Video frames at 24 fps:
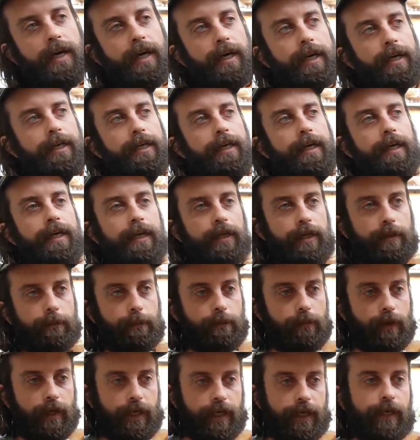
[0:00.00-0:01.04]
I
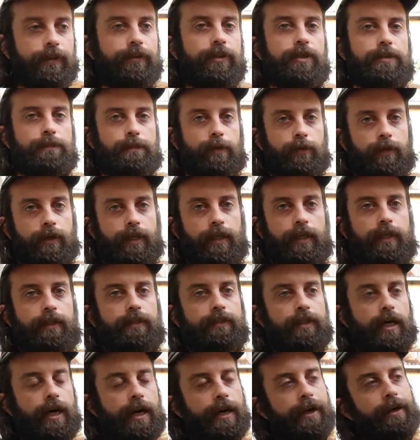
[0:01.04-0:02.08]
am at this point
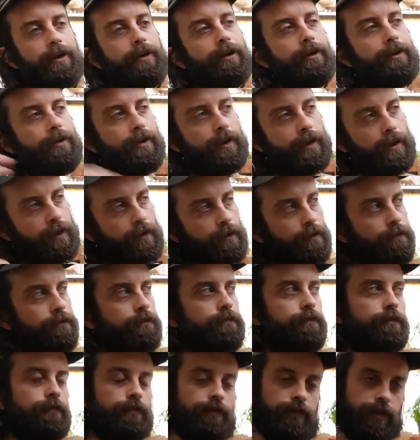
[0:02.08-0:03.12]
tired of
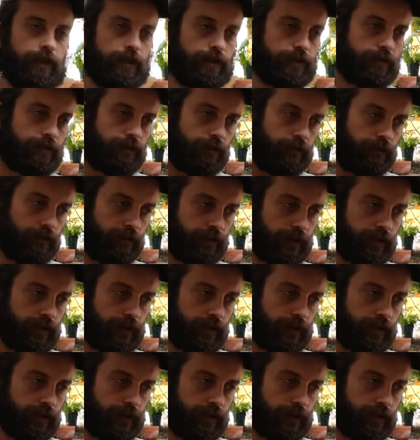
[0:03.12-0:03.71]
this